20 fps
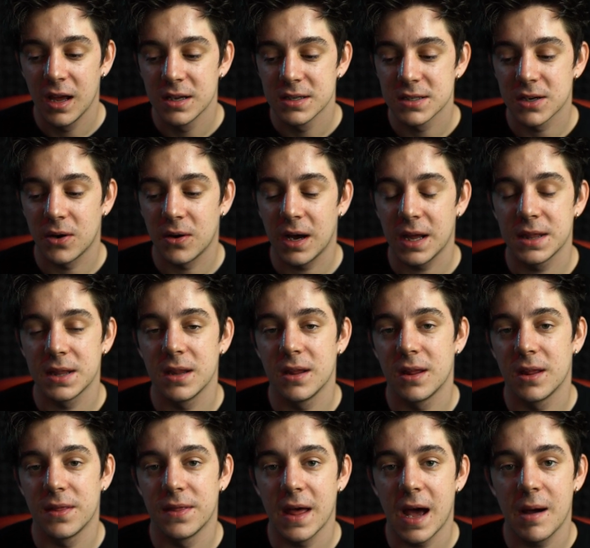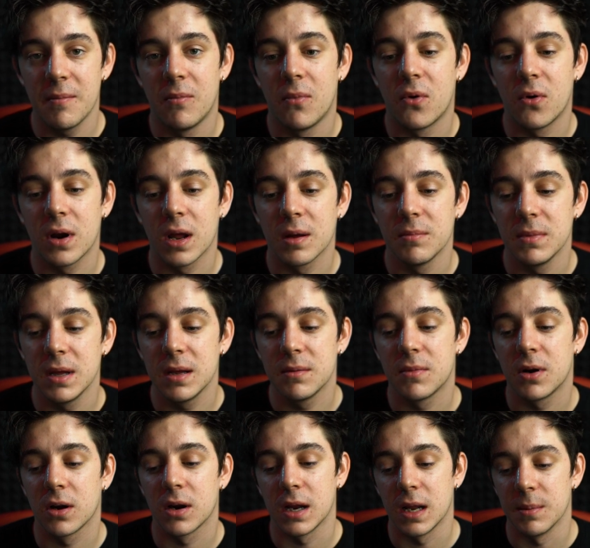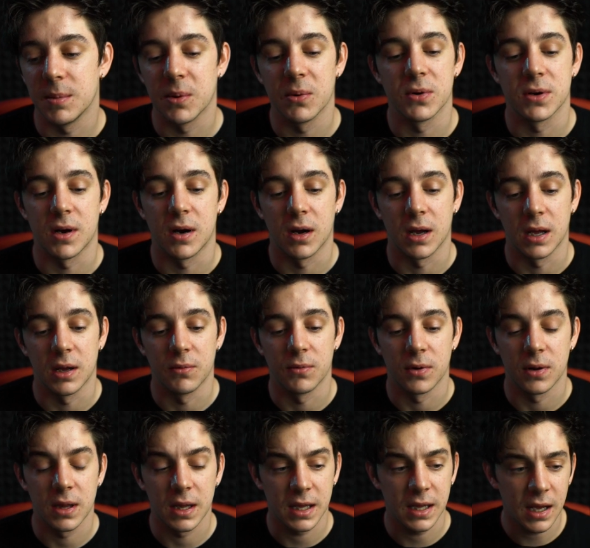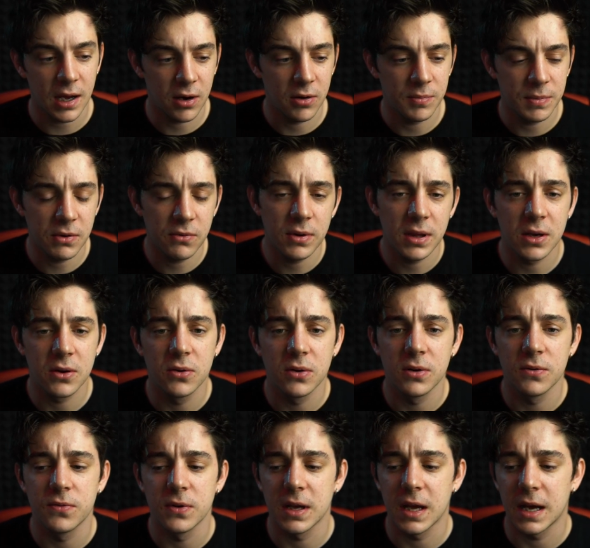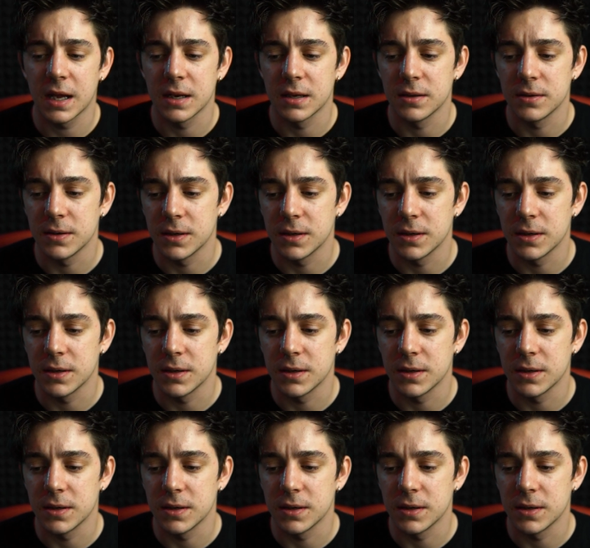So I, that morning, me and Mark and Amy were talking, and we were like, "Yeah, it would be really cool if we had,